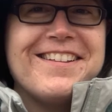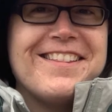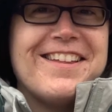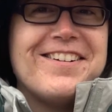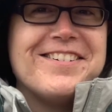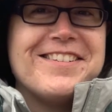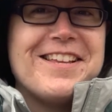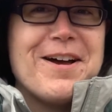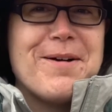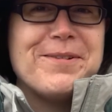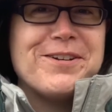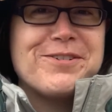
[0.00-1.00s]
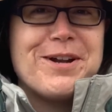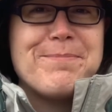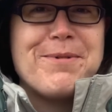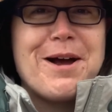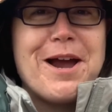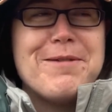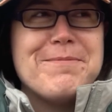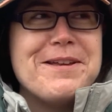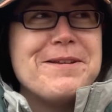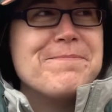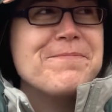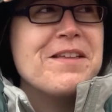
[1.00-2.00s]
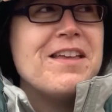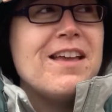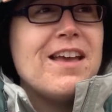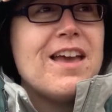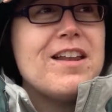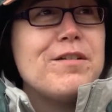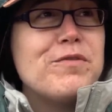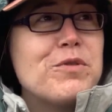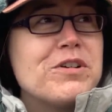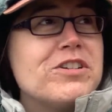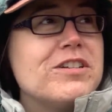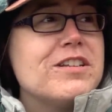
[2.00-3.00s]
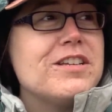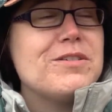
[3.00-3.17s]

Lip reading: There's the Amish right behind me. And unfortunately,